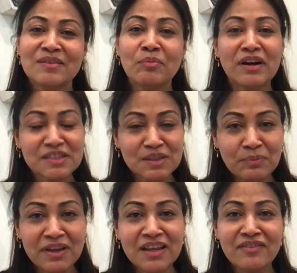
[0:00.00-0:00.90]

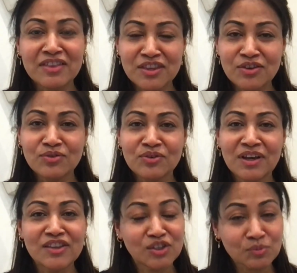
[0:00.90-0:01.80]
participating with you
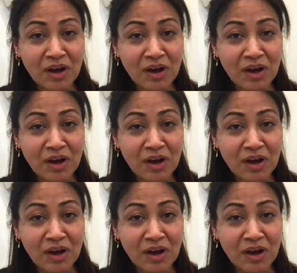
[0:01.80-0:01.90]
in this